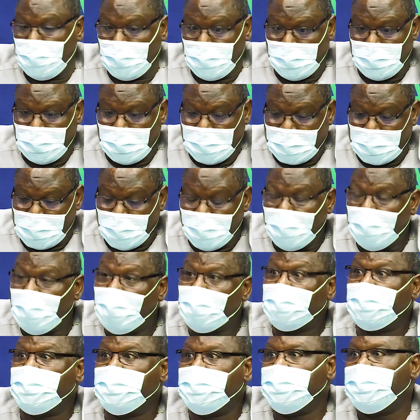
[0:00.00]
on
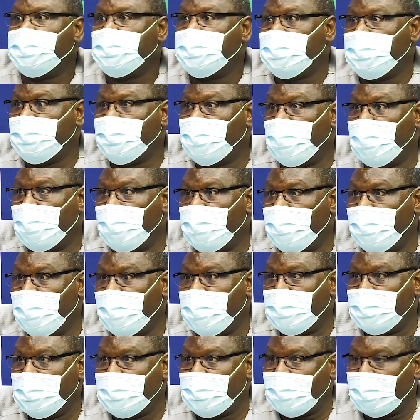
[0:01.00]
technology
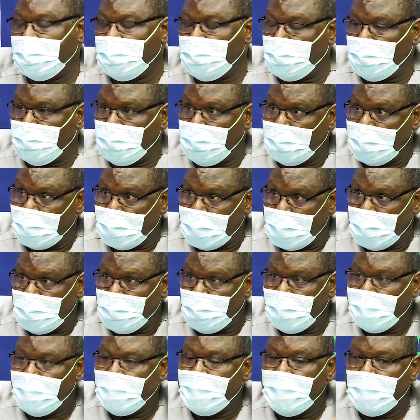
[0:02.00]
developments that will
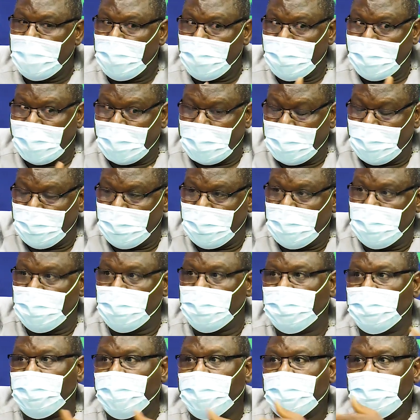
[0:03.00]
help to
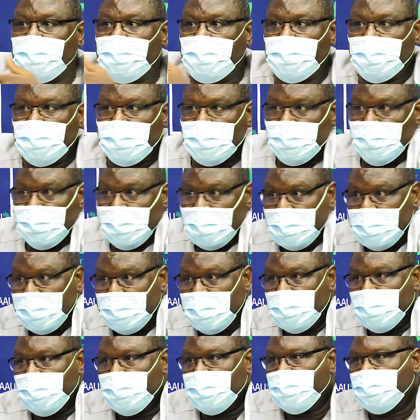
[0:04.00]
adaptation into
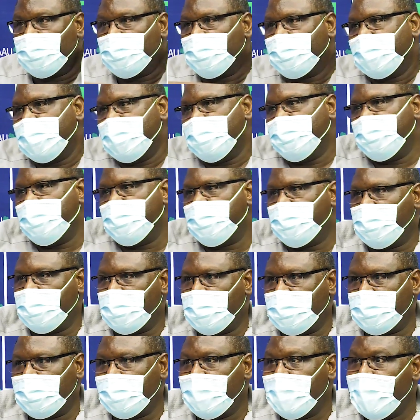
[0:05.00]
mitigation to climate
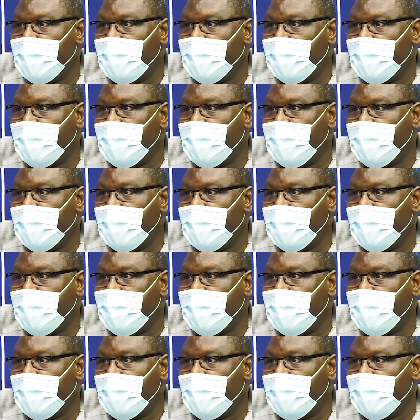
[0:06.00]
change.